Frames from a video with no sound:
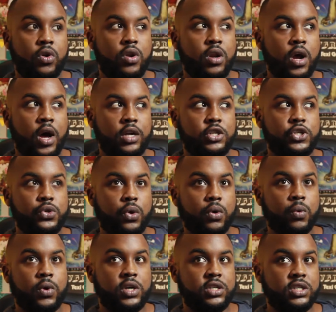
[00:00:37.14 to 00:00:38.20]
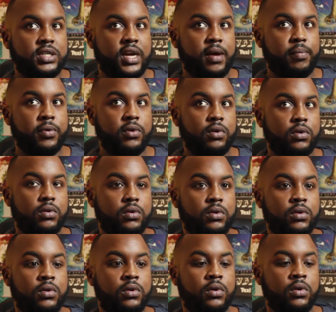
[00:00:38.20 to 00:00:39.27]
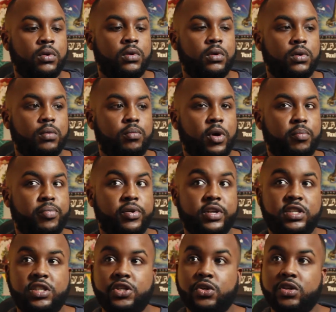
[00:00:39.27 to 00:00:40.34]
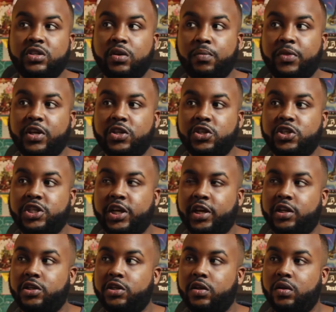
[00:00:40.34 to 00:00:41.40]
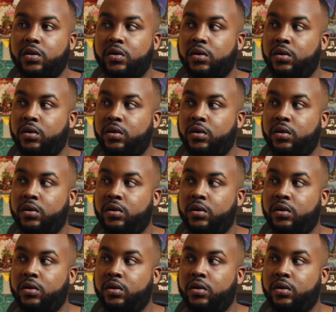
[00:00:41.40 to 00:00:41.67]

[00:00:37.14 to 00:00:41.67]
Not sure what just happened, but I'm pretty sure something just changed.